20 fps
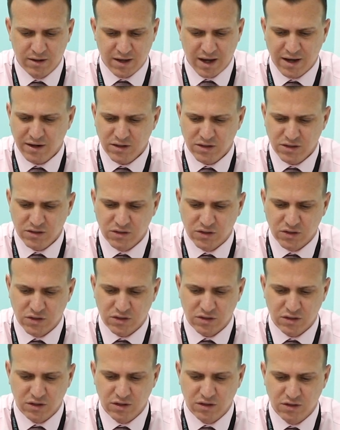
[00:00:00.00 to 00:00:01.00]

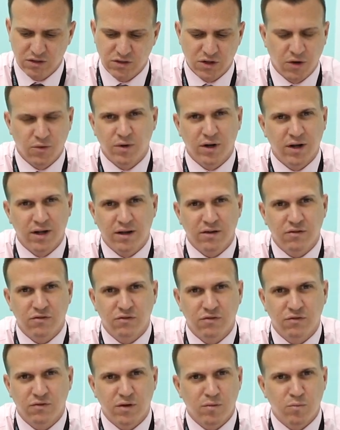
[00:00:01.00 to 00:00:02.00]
Gangsters don't live
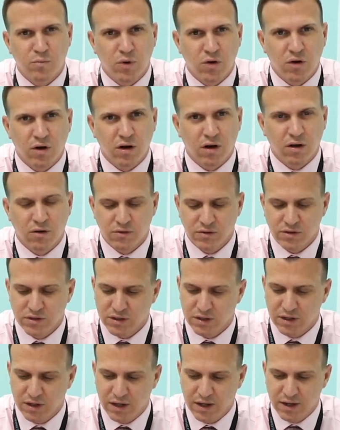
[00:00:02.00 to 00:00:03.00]
in bungalows.
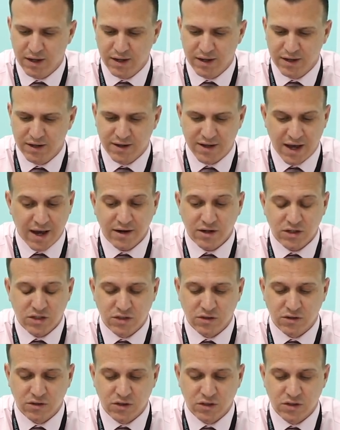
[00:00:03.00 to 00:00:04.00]

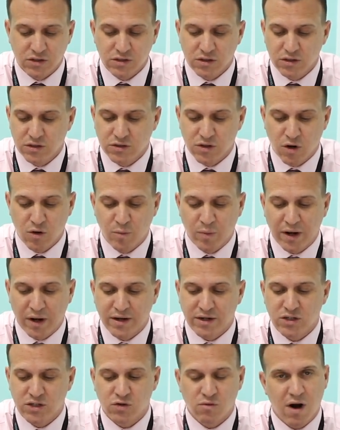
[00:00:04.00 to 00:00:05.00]
Gangsters don't
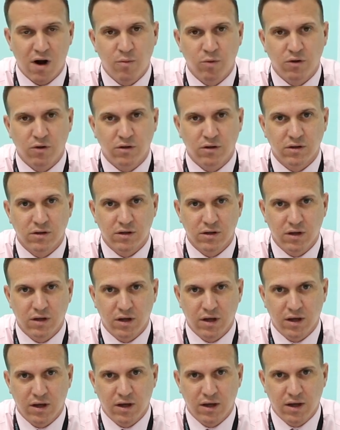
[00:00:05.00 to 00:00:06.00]
play Scrabble.
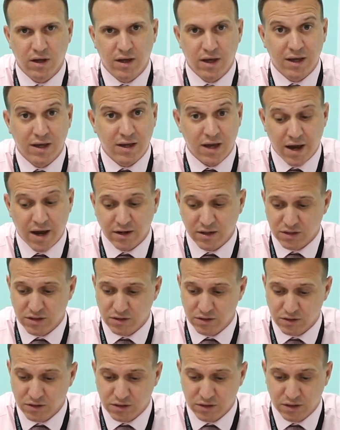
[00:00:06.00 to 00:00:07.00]

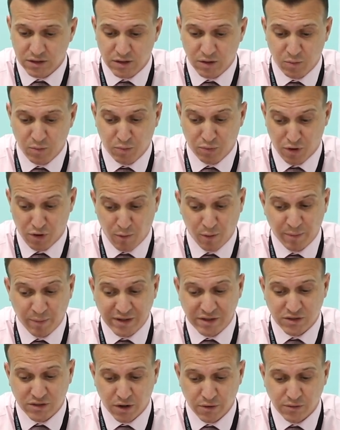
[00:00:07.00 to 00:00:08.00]
Gangsters
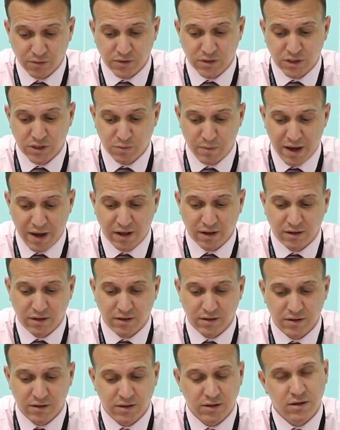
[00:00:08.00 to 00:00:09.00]
probably don't smell
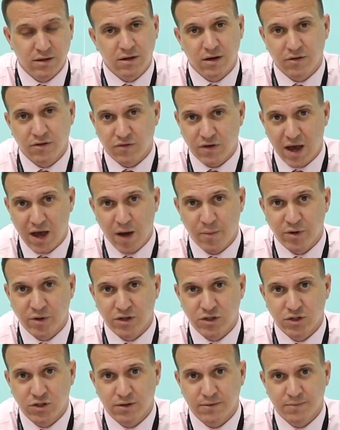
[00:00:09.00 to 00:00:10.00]
of
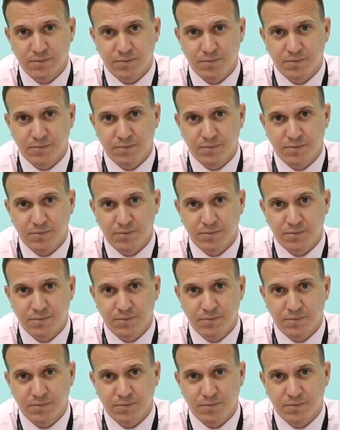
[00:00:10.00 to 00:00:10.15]
cabbage.